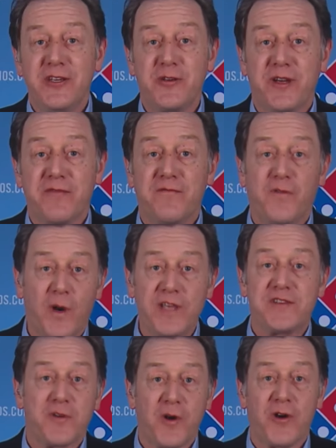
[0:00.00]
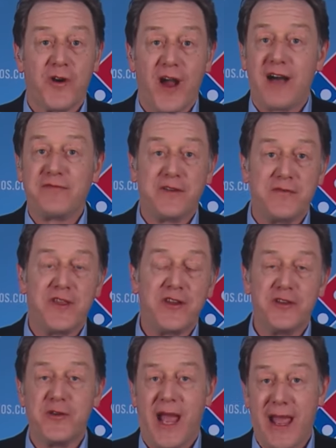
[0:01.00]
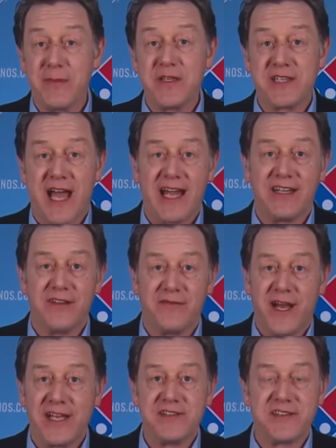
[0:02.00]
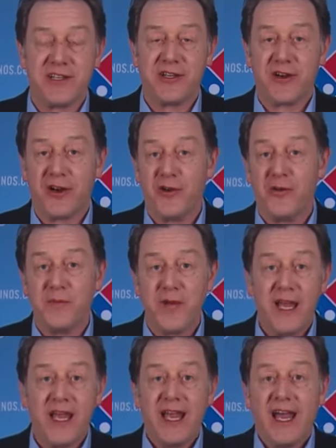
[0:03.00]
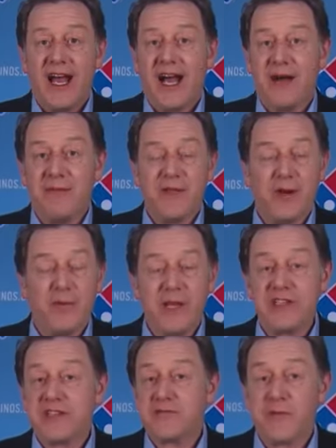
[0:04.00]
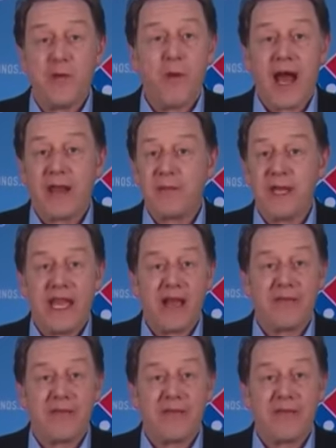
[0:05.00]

you can voice order off of the new Amazon device in your home. Um, you know, we just we want to be